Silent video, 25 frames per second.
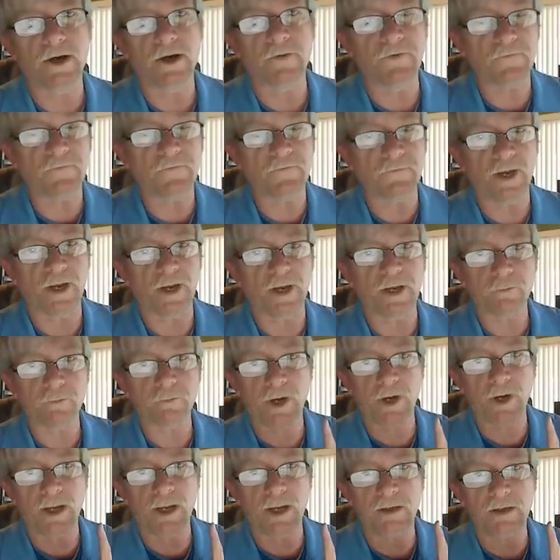of the
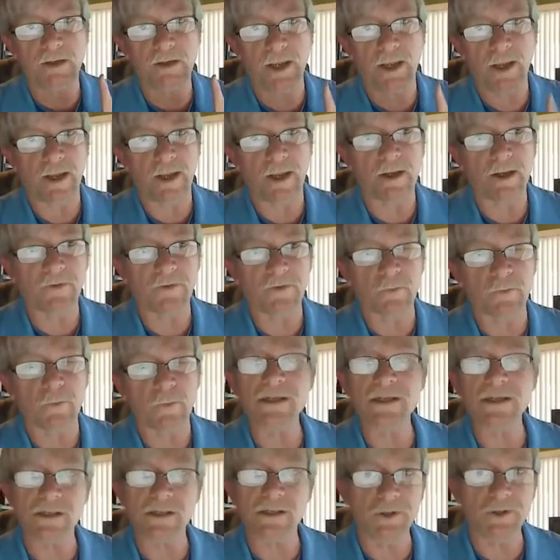frame rate and the
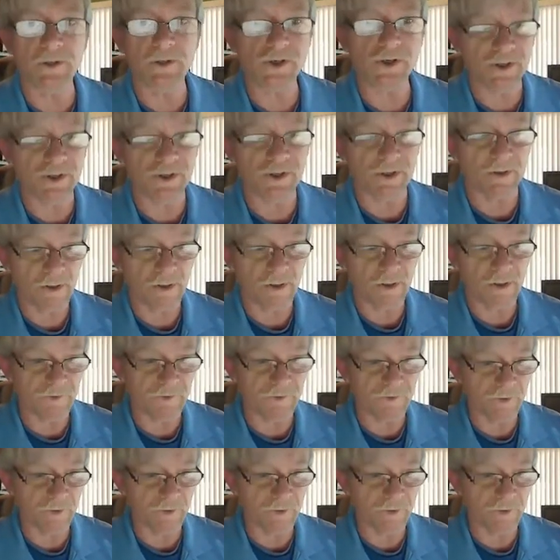resolution